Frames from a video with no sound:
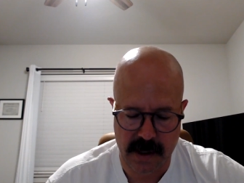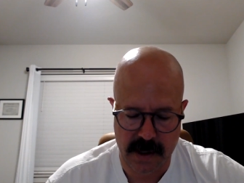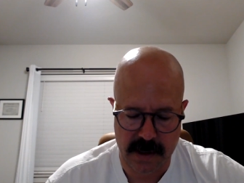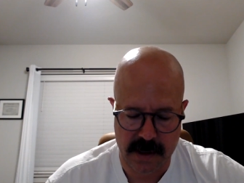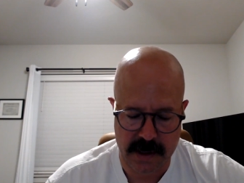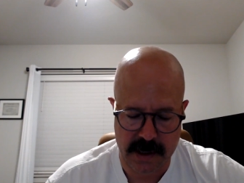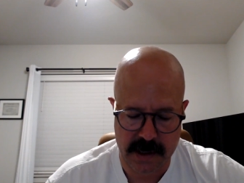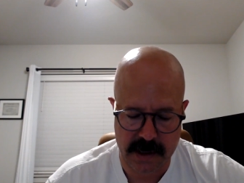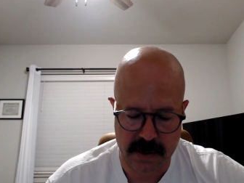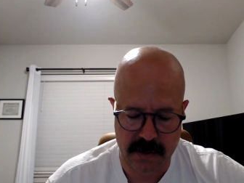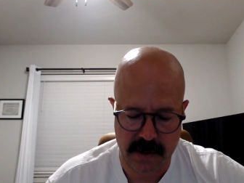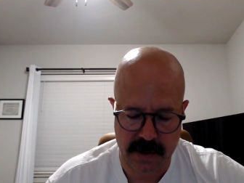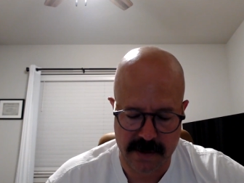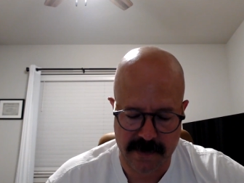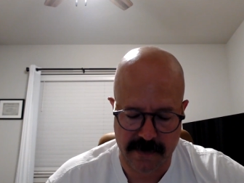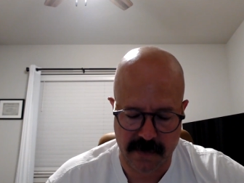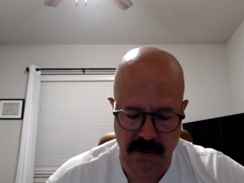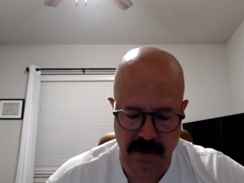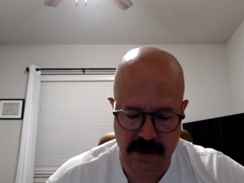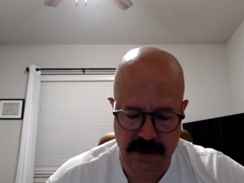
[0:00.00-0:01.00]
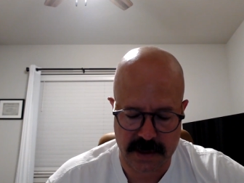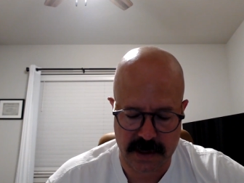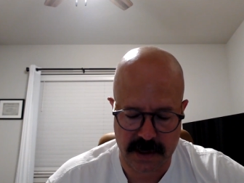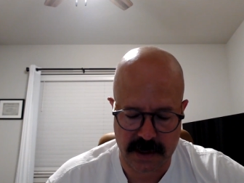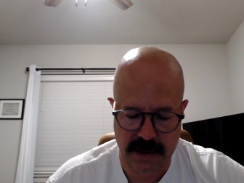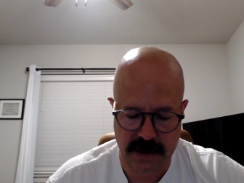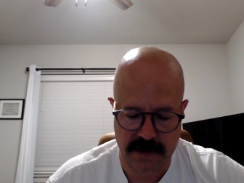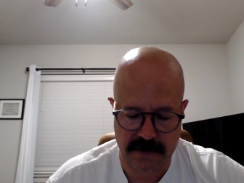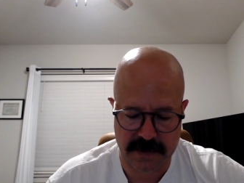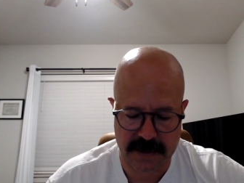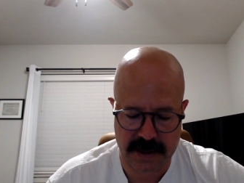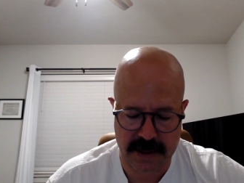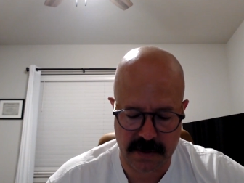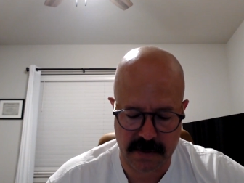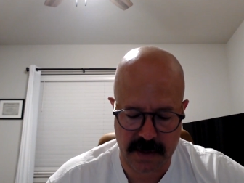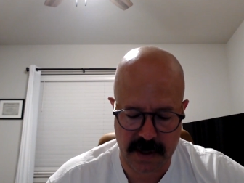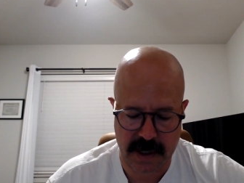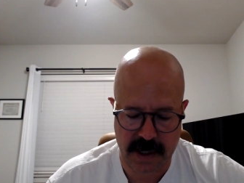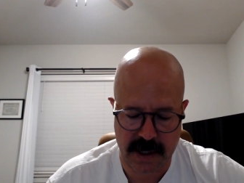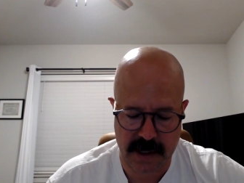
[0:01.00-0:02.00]
These were the four sons of
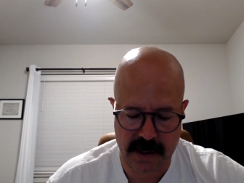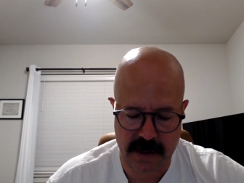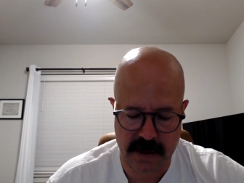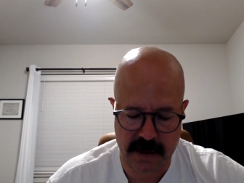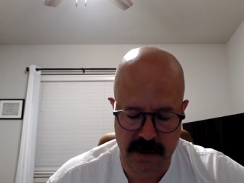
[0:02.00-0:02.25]
Shimei.